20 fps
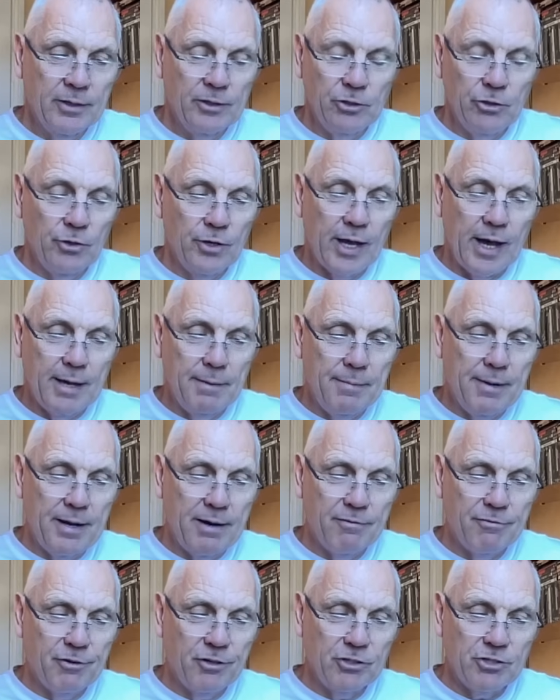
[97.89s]
You came
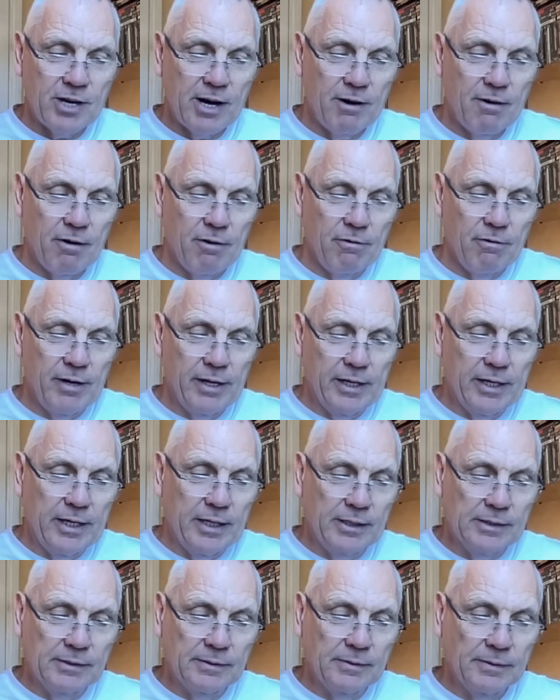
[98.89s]
here for a tarot
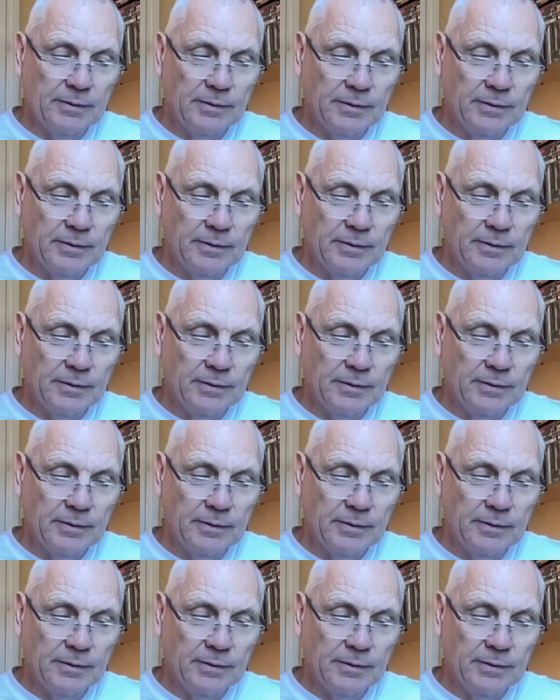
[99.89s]
reading.